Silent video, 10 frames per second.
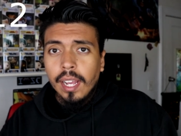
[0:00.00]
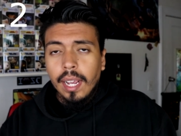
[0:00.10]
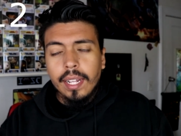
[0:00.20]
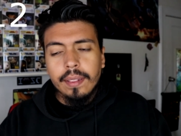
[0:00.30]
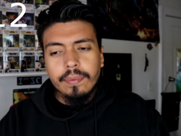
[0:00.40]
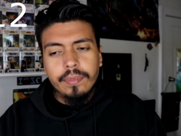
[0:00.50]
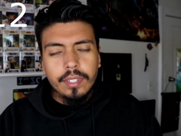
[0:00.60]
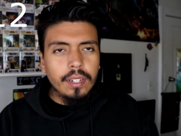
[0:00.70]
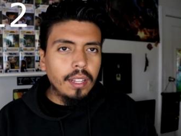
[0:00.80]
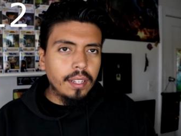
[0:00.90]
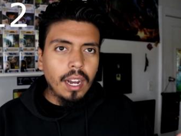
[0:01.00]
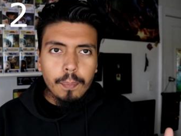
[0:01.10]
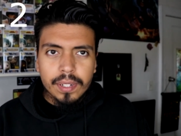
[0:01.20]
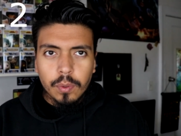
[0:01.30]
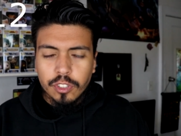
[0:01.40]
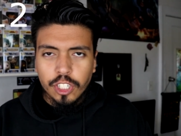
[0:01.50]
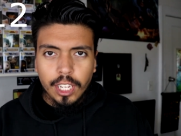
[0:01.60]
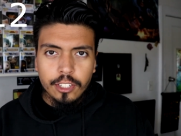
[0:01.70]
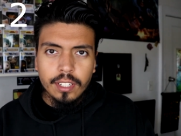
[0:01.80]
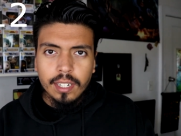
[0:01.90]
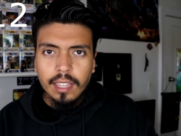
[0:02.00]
and the company was changing it a